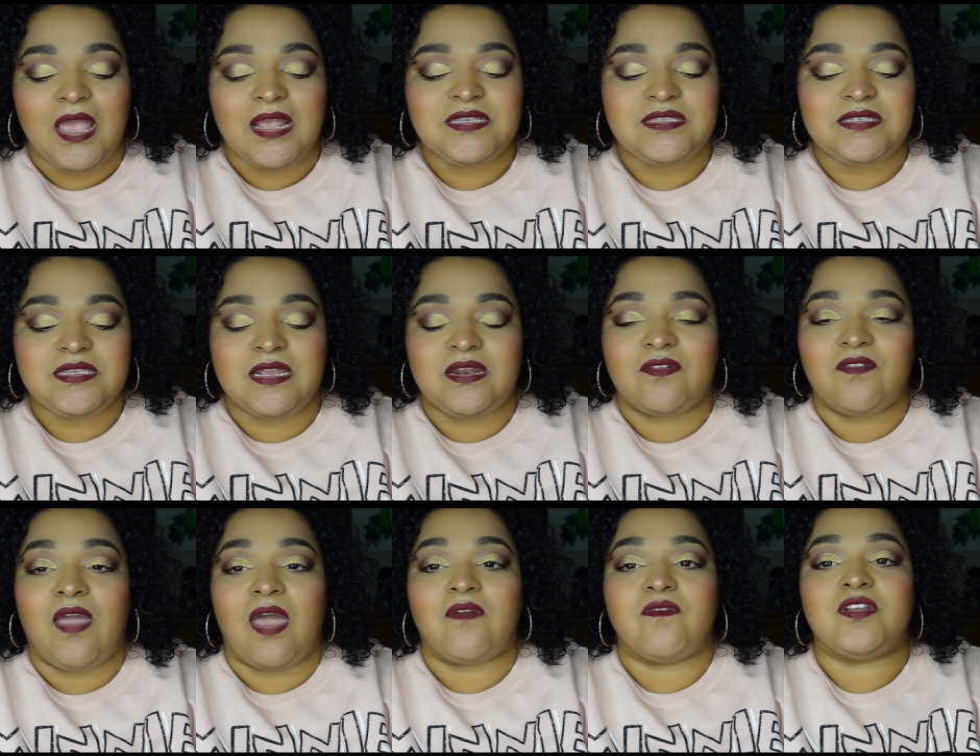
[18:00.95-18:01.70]
instead
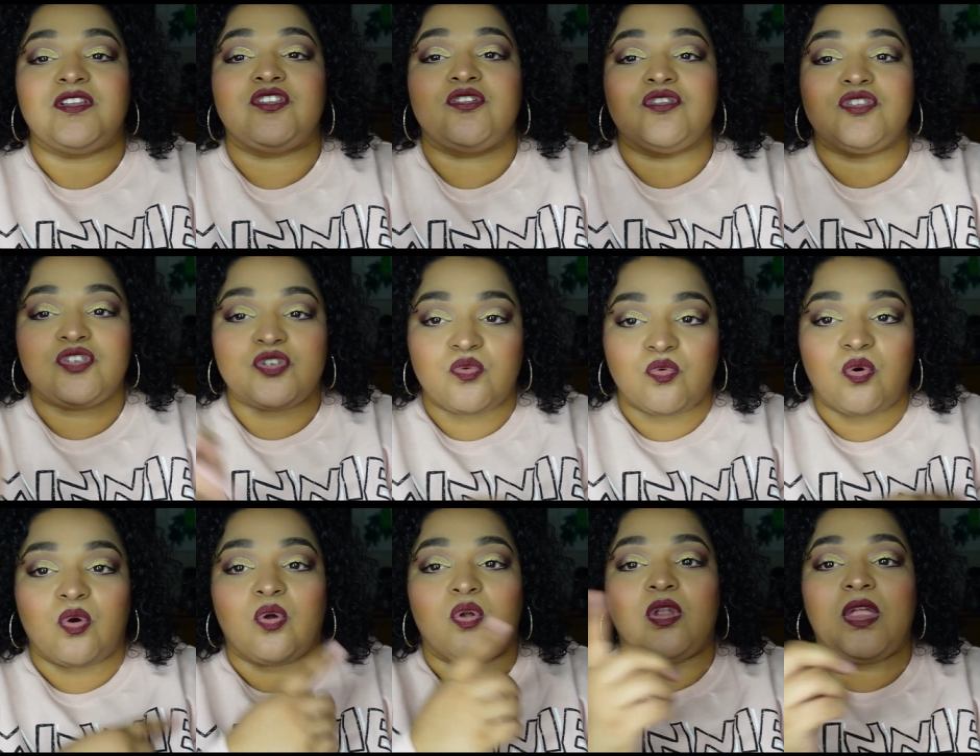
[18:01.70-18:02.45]
of having to
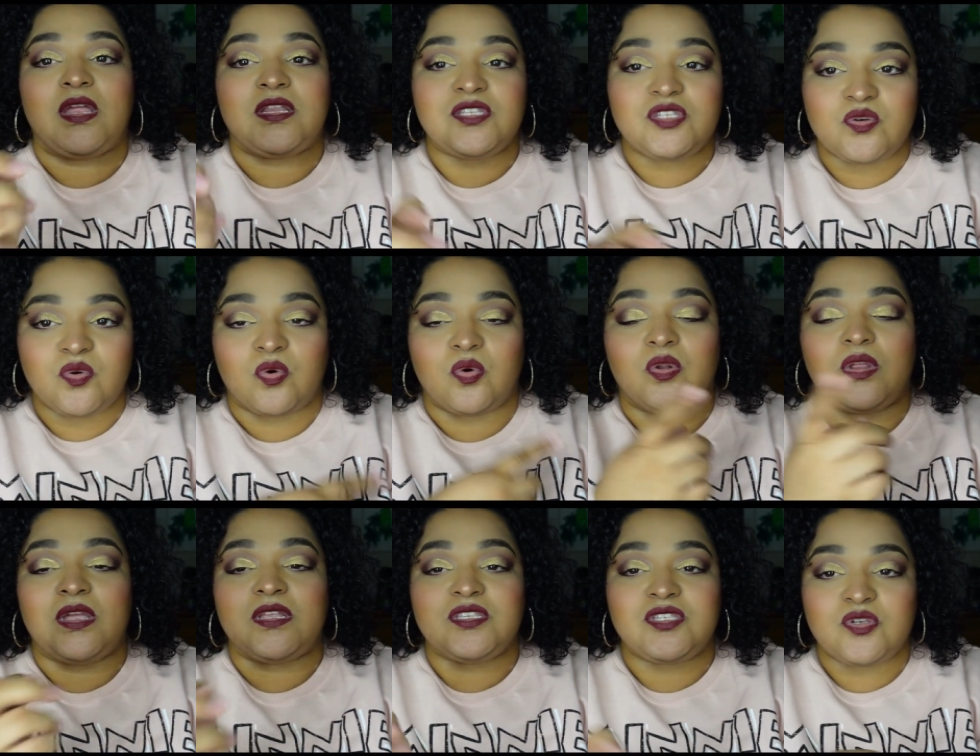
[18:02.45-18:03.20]
scroll and
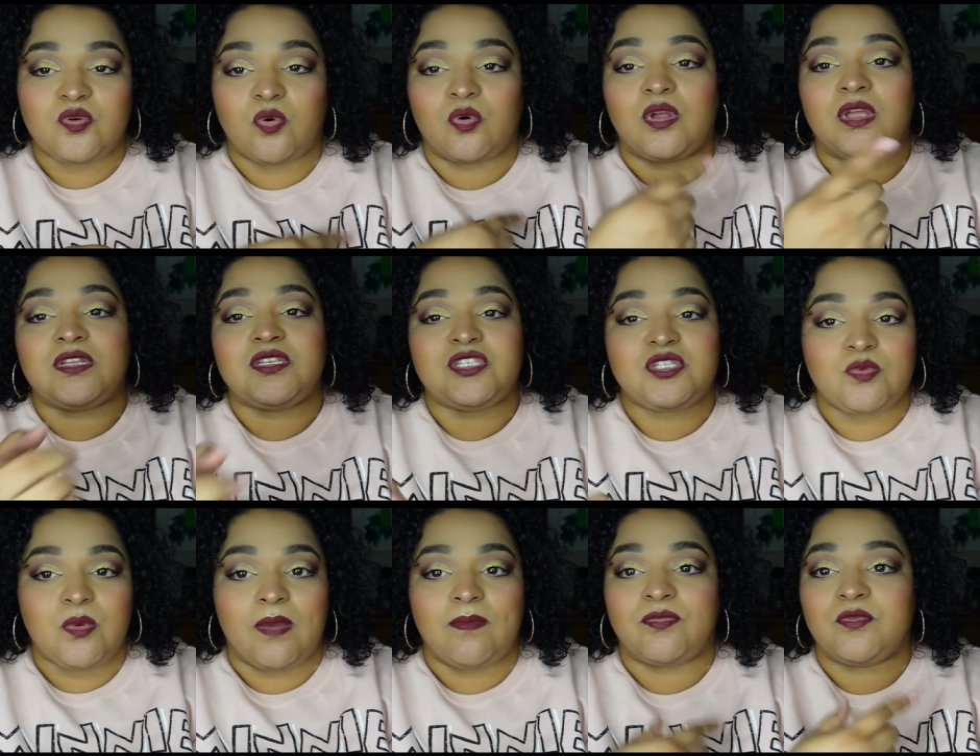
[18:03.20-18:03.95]
scroll and scroll and
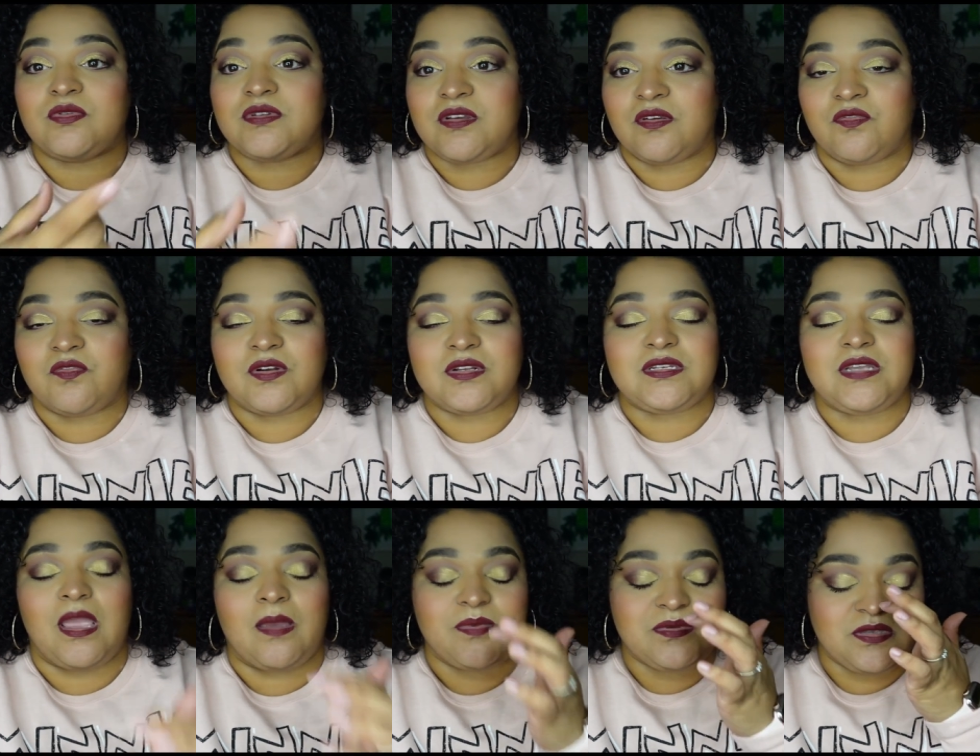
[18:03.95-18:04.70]
swipe through
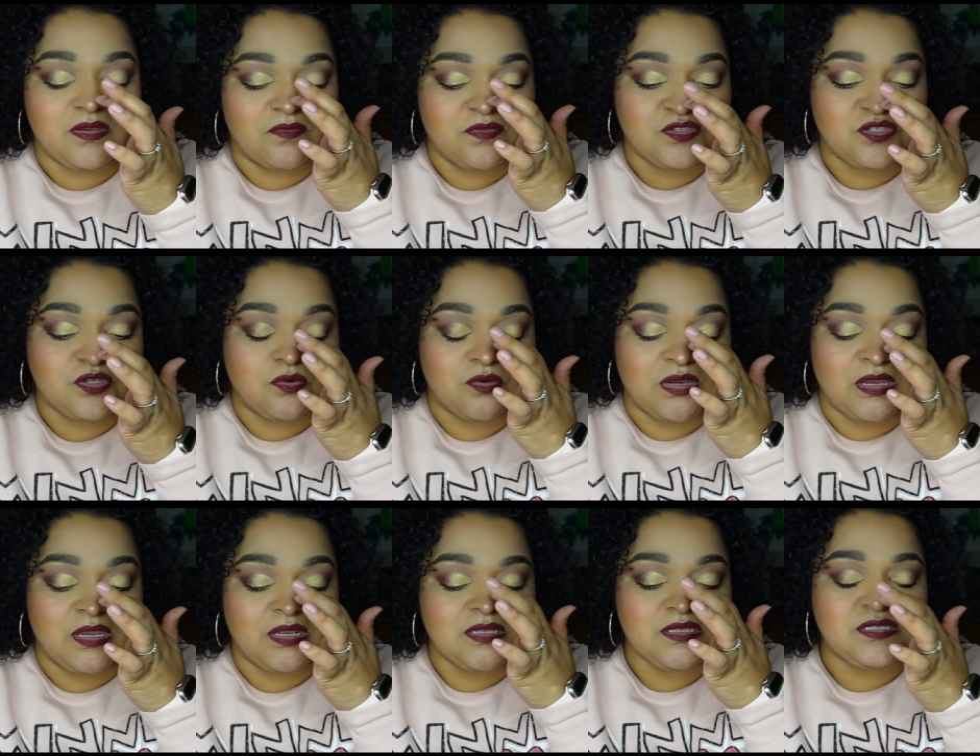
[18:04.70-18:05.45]
different types of
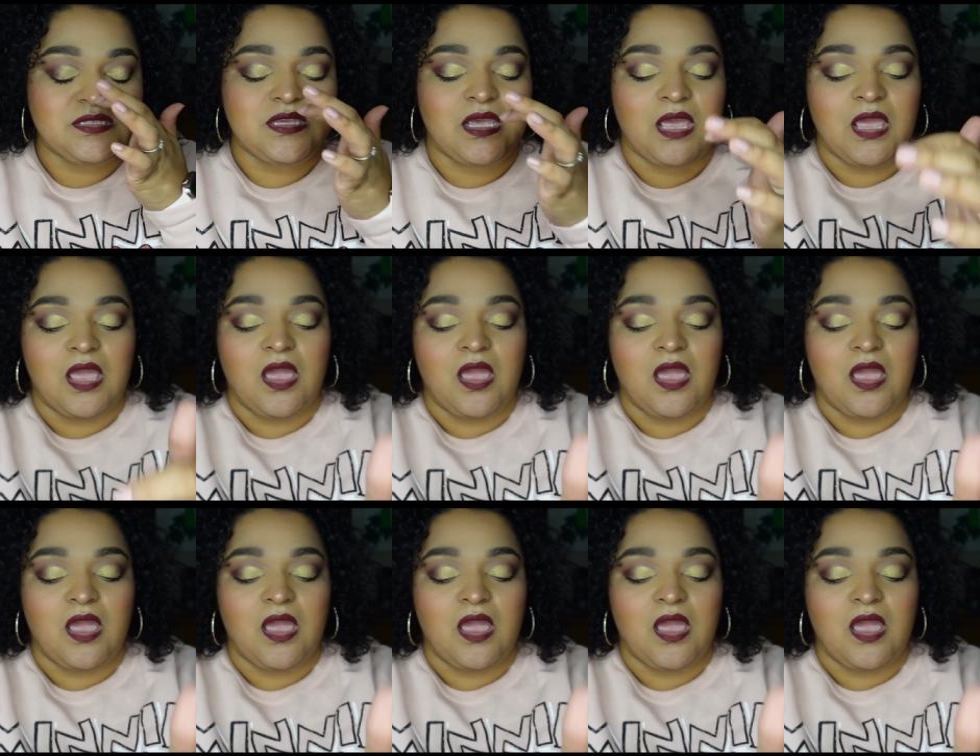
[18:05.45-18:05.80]
screens